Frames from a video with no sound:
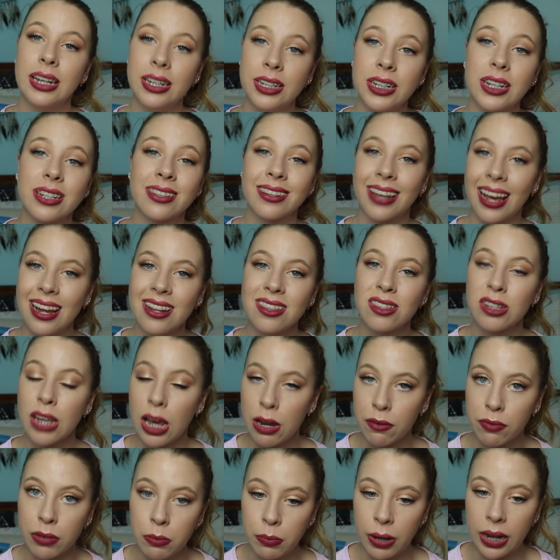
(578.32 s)
just gets
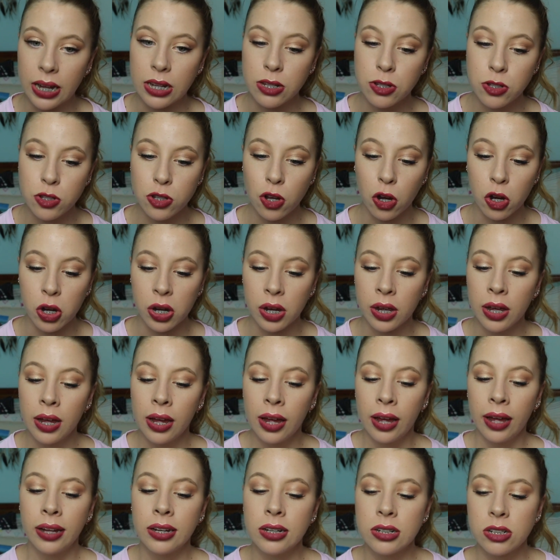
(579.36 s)
everywhere. So
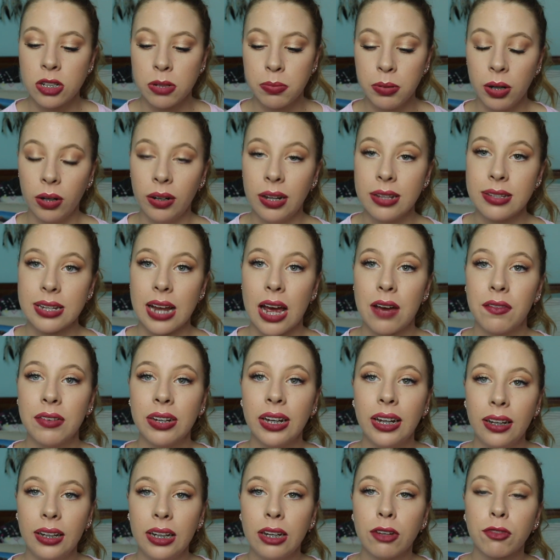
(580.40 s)
to be honest,
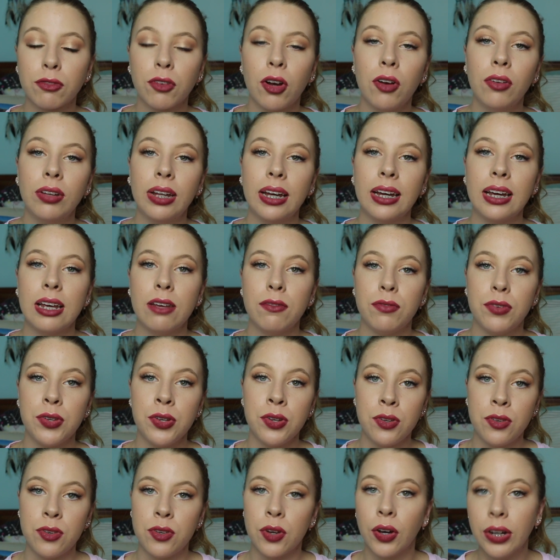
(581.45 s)
having a lint roller, if
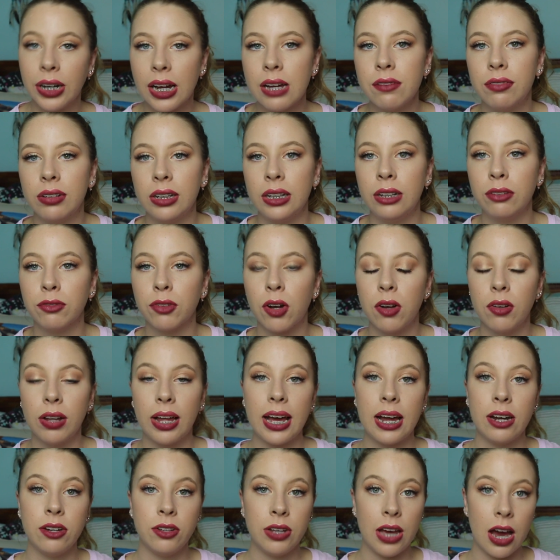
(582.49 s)
you don't have a lint roller
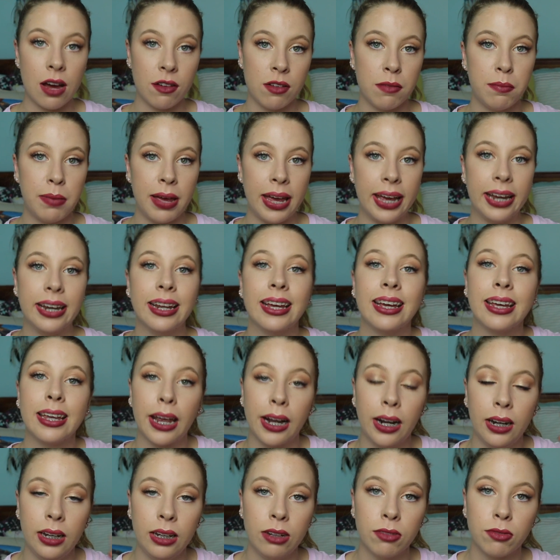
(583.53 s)
and you have a pet,
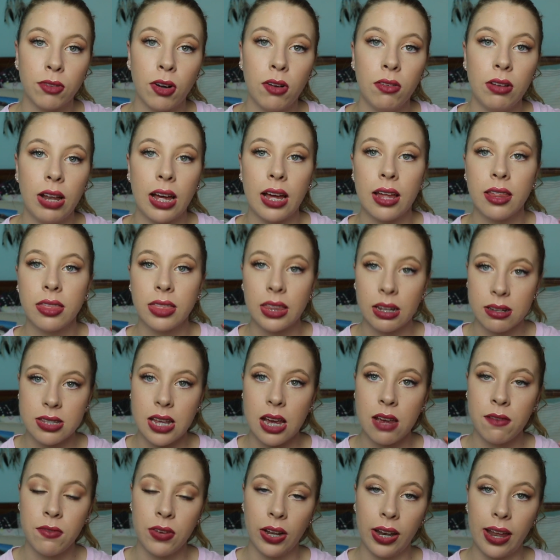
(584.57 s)
get a lint roller. They'll
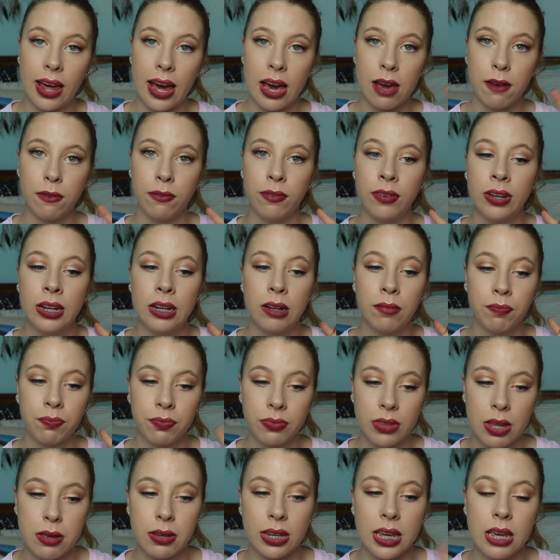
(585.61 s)
save your life.
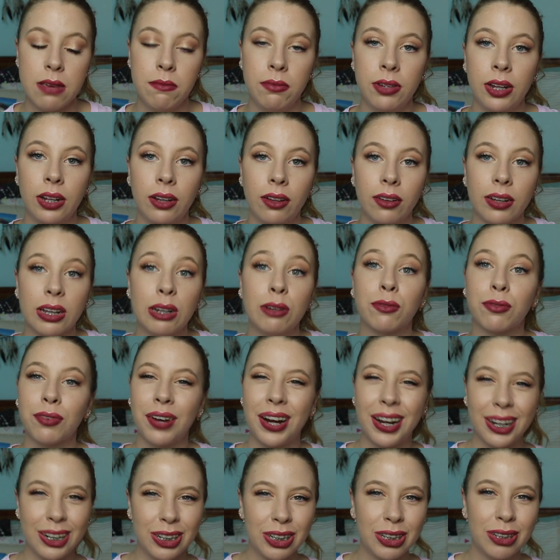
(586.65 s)
They'll keep you looking
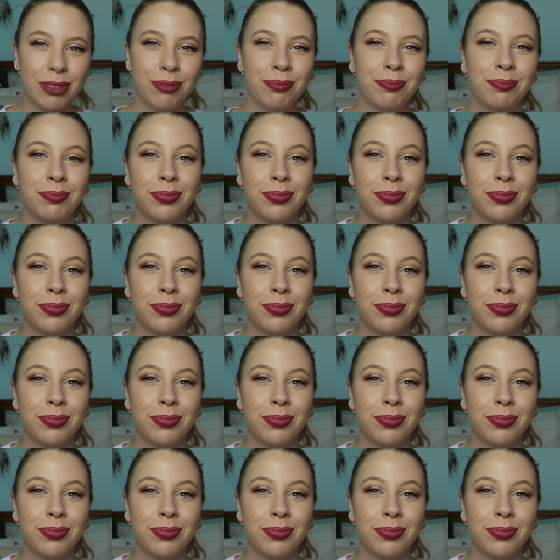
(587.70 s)
fresh.